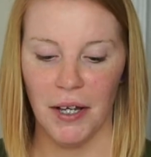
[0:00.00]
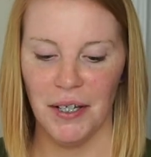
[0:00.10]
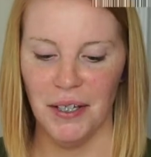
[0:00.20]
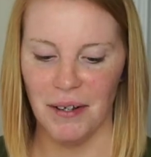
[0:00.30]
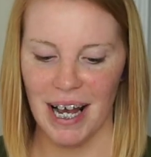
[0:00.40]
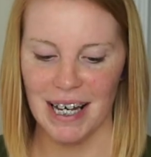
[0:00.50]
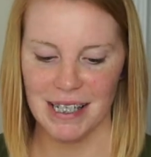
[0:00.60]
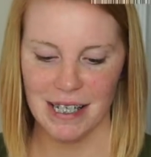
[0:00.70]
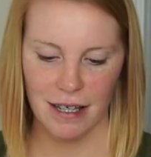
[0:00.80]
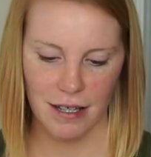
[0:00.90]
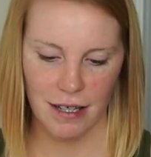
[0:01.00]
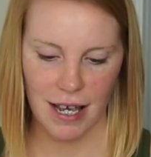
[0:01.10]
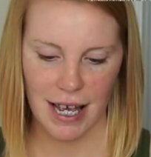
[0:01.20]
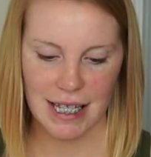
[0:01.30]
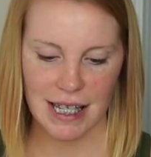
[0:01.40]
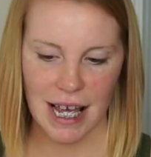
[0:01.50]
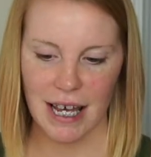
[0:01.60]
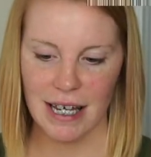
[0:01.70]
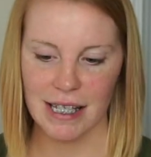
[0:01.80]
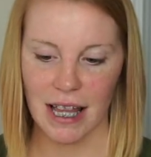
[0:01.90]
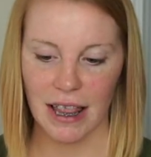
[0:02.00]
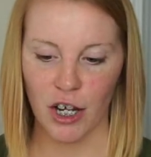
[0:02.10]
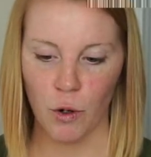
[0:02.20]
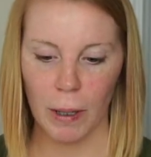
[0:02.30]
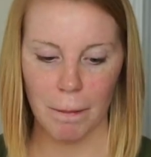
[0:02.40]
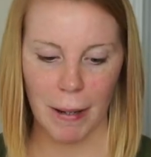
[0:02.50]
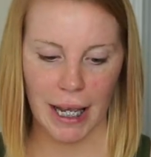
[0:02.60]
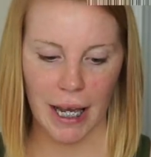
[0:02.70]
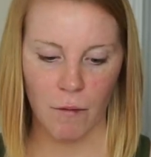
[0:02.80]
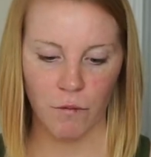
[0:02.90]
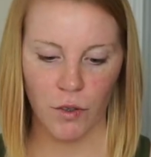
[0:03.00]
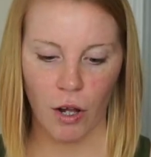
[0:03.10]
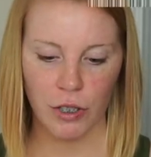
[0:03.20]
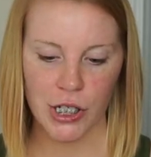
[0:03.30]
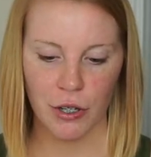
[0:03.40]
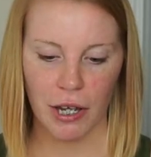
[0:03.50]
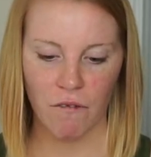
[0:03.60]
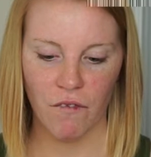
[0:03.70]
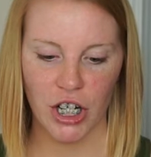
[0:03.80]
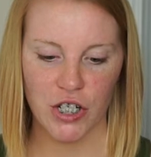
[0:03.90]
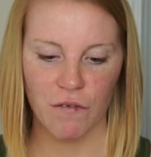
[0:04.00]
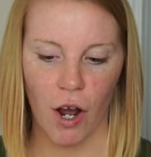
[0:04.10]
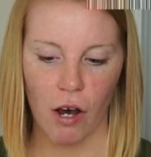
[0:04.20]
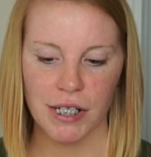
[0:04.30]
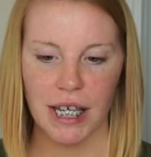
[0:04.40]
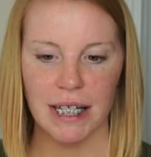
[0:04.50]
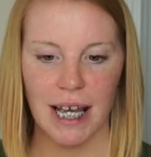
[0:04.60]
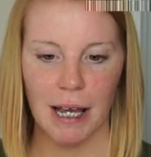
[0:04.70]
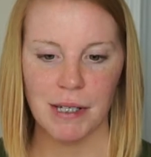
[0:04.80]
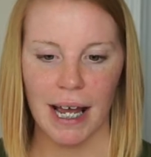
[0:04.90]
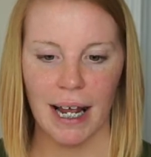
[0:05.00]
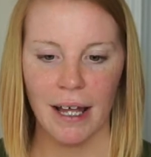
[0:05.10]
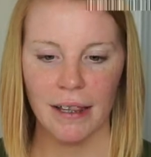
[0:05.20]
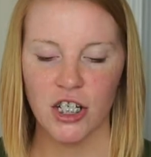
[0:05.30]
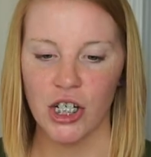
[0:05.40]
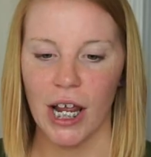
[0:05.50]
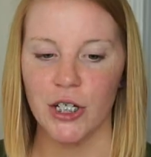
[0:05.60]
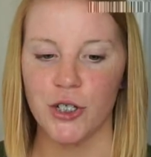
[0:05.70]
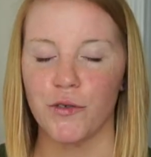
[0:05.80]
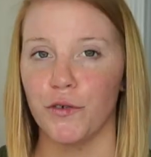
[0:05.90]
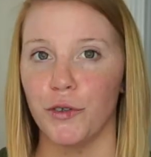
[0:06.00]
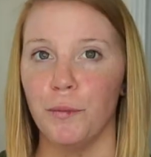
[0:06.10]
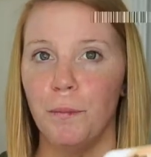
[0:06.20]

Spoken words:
you guys, it says liquid makeup, flawless looking finish for all skin types. I got the shade True